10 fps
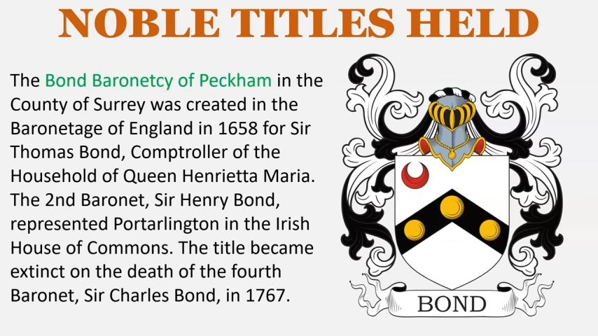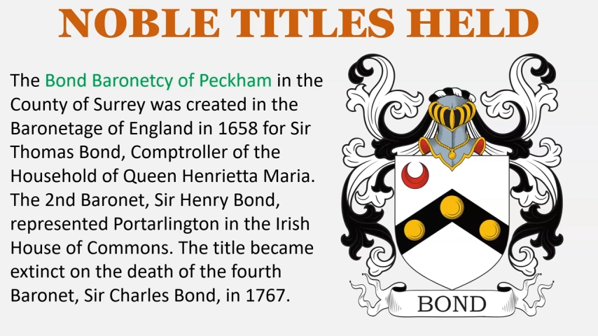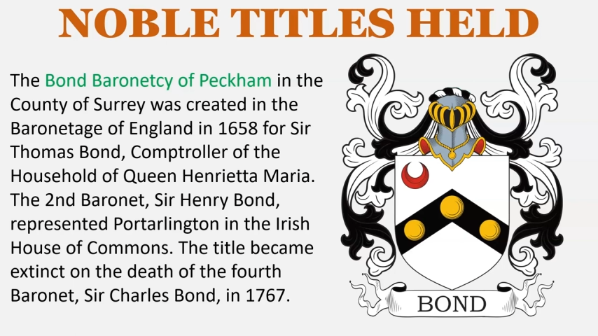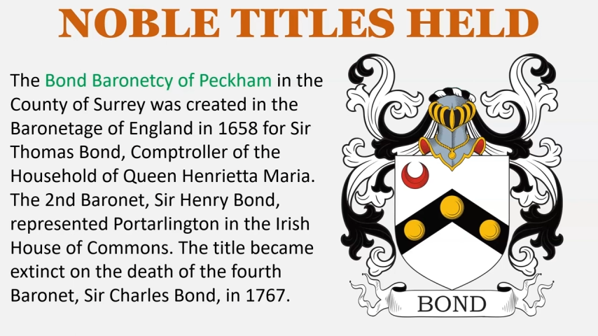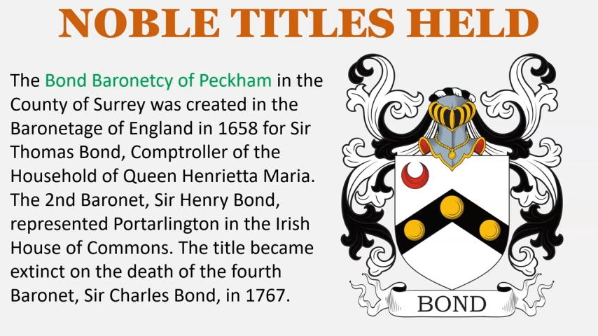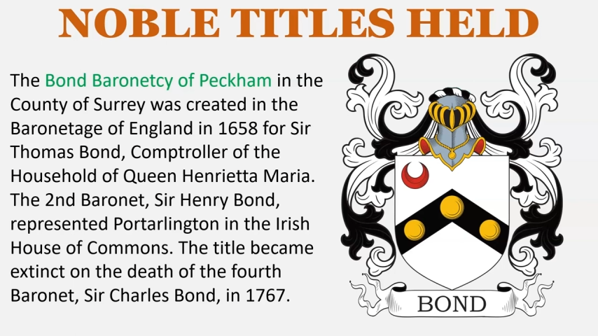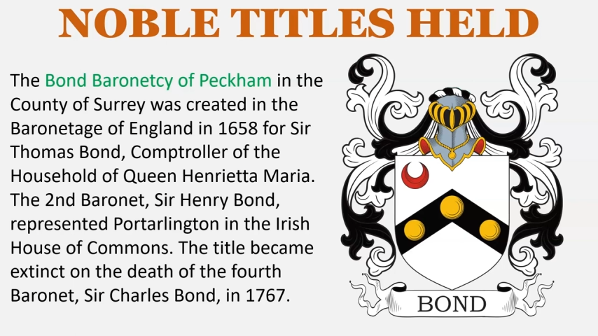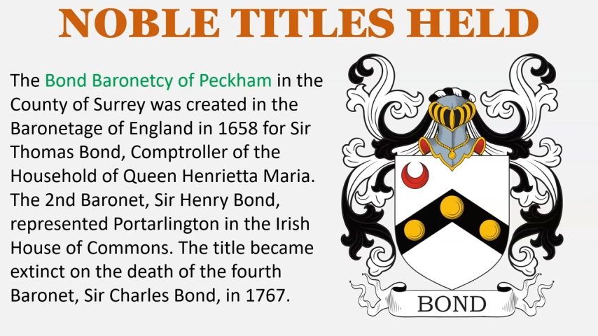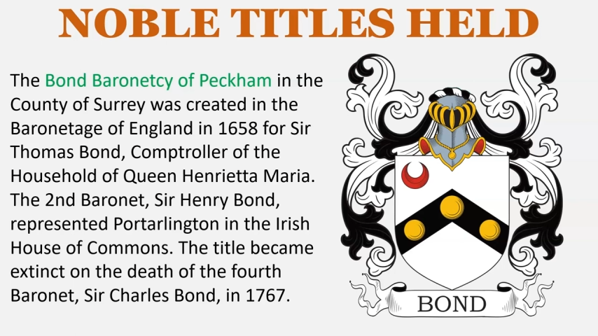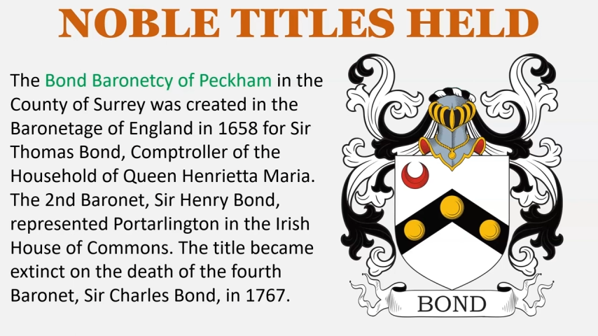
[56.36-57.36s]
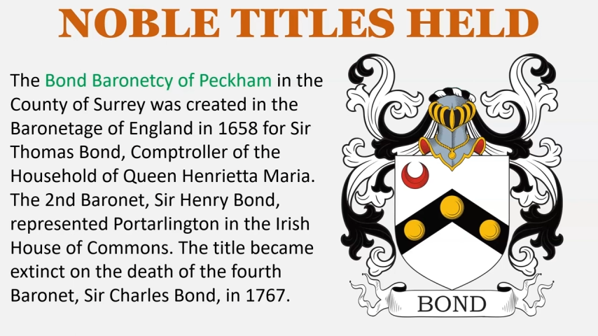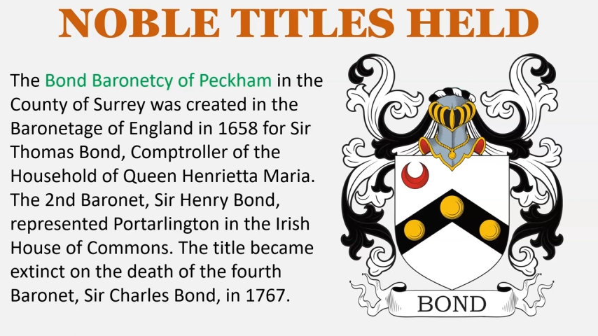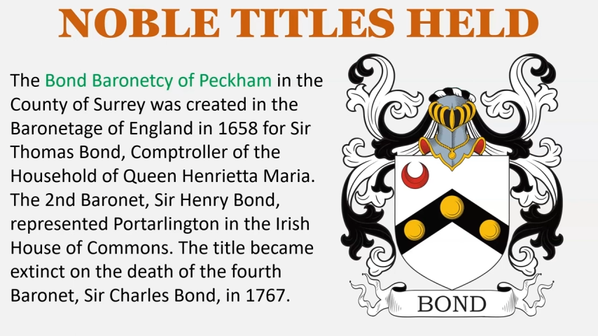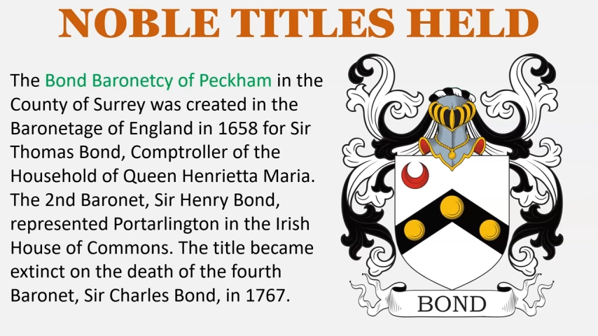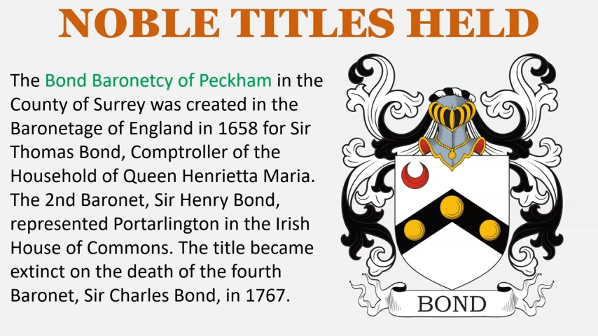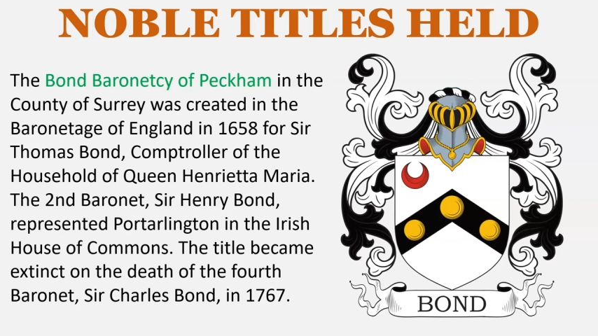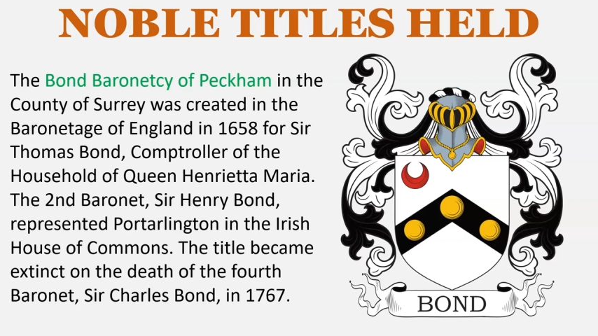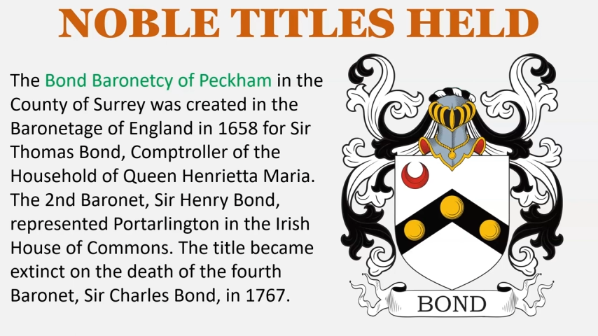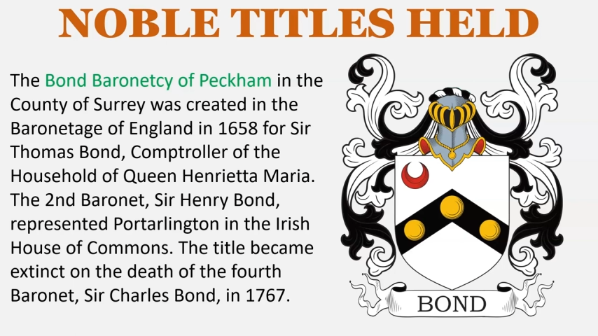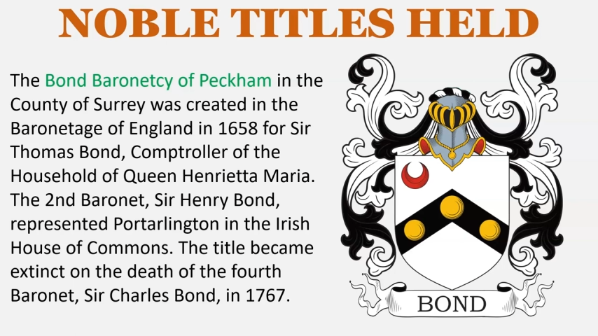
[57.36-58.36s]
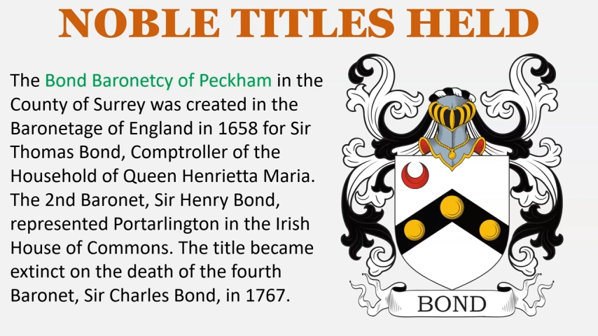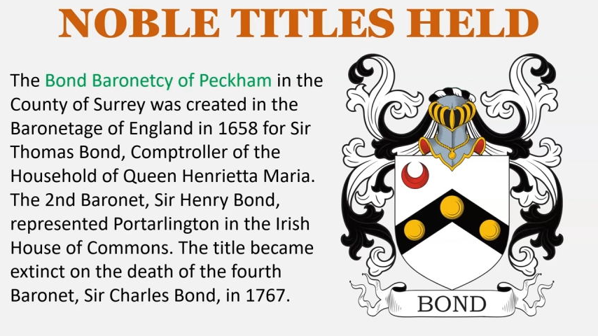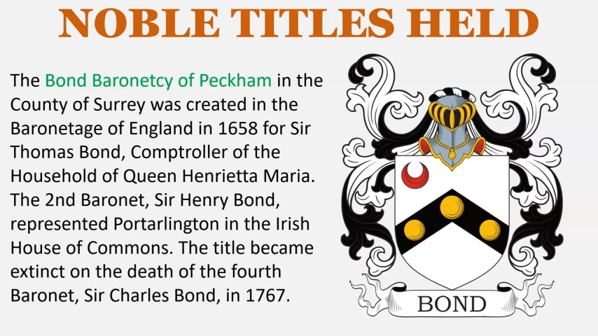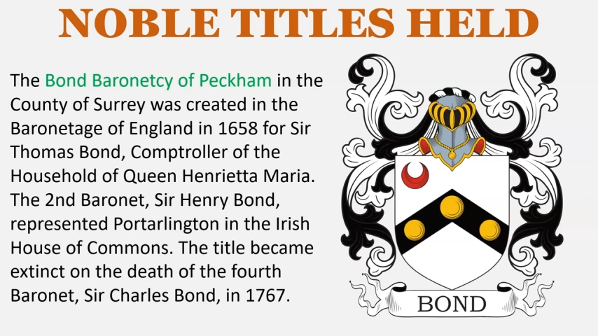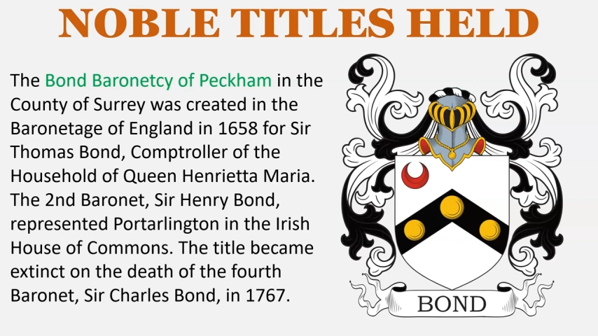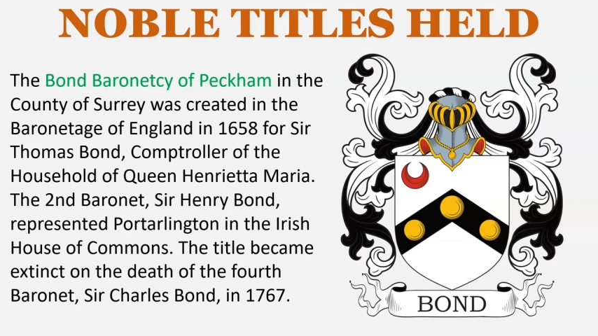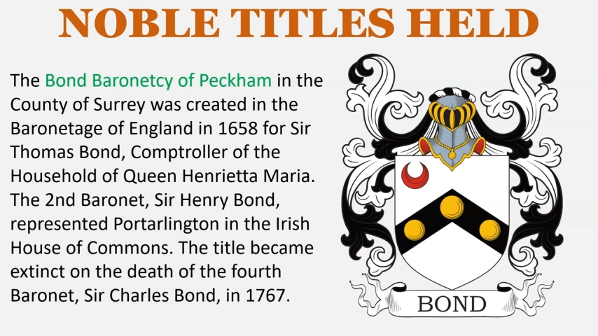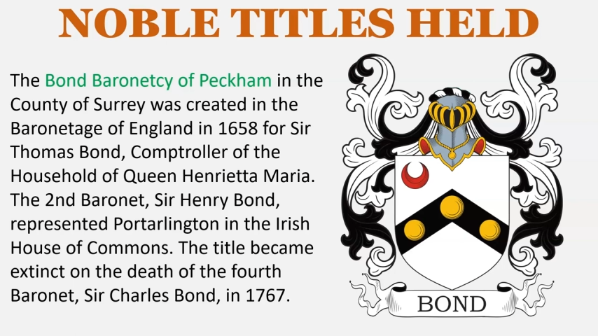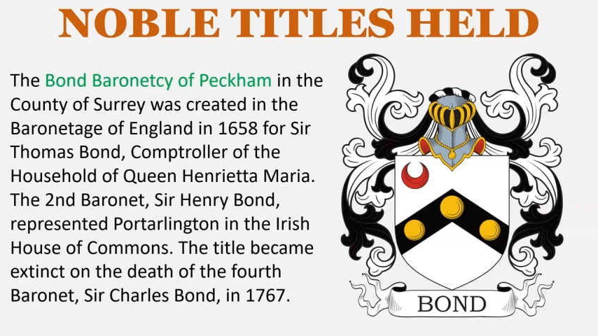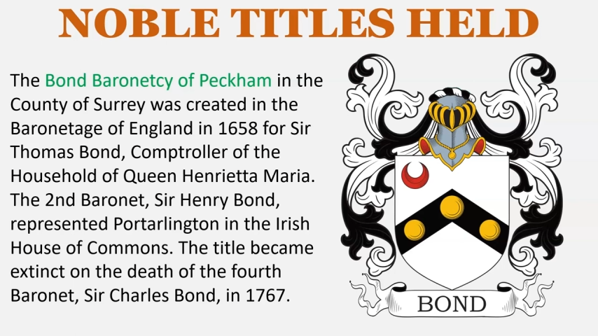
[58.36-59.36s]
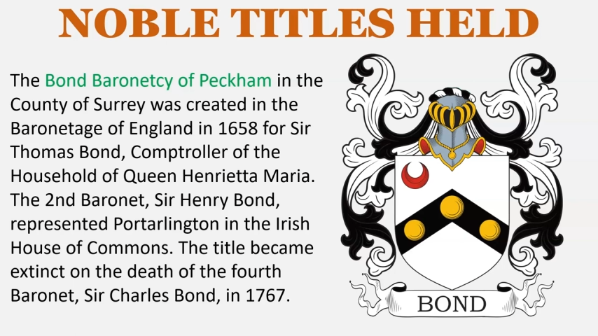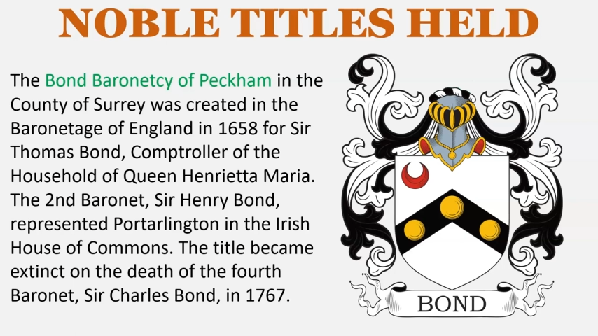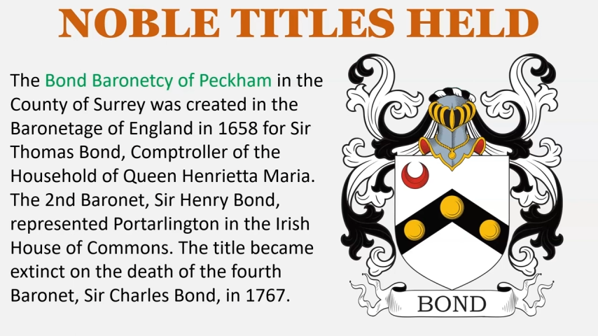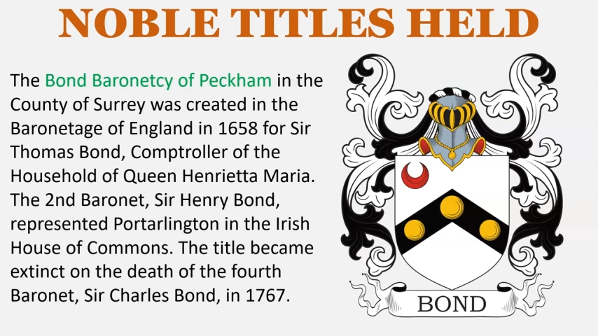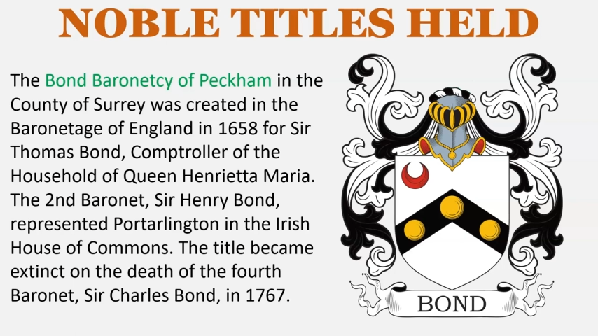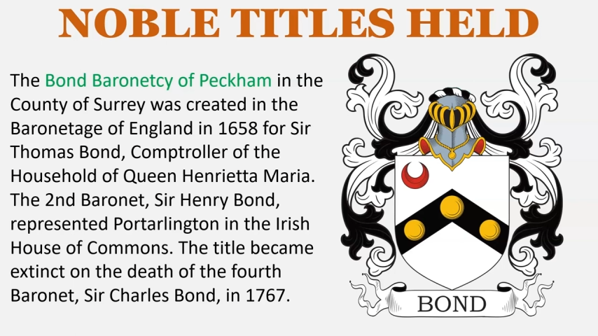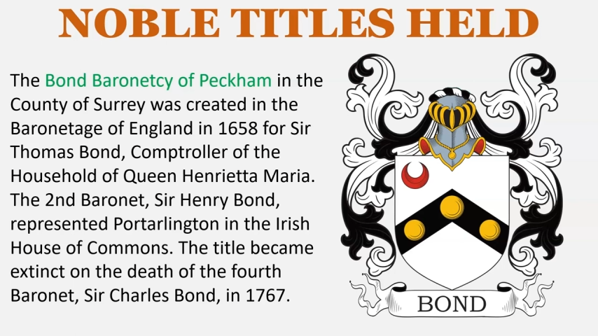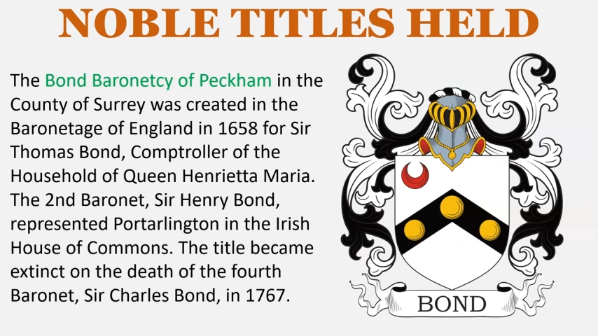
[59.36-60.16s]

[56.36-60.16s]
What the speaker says: Nobody's mouth can be seen.